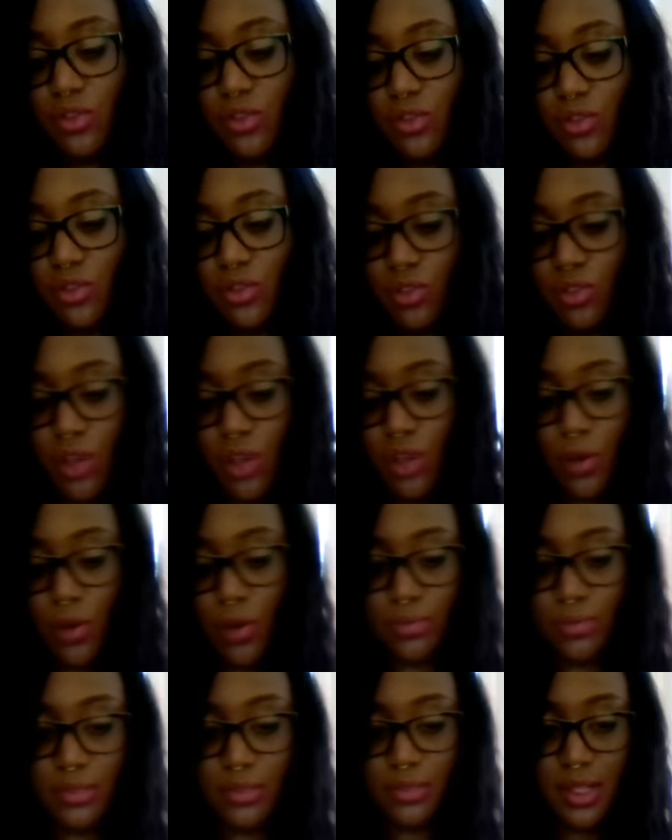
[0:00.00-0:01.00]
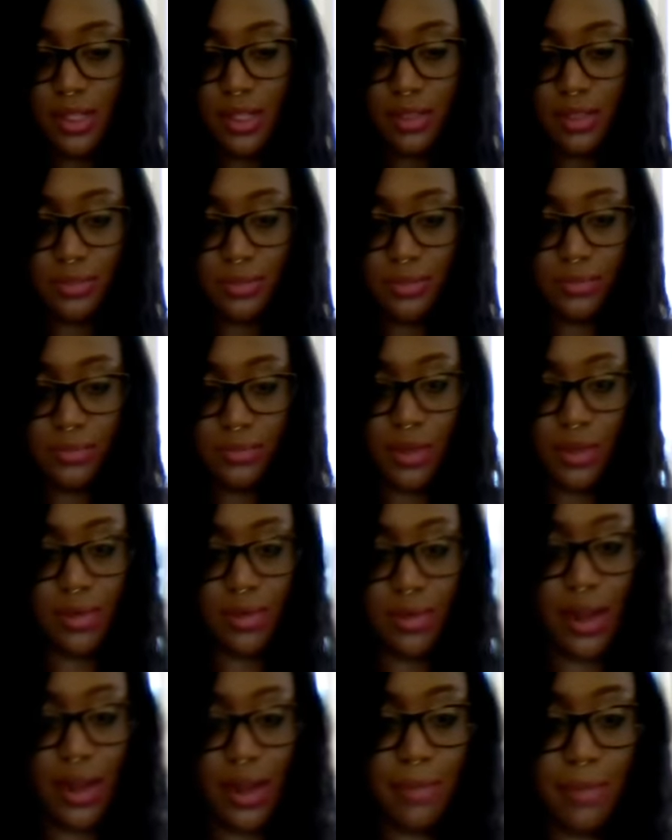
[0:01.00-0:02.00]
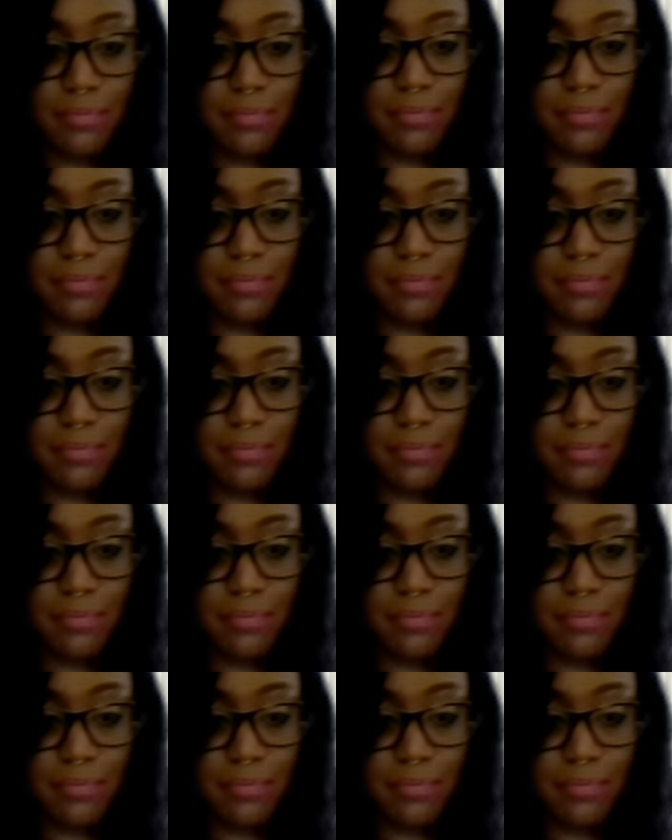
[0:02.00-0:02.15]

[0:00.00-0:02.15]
So, all right.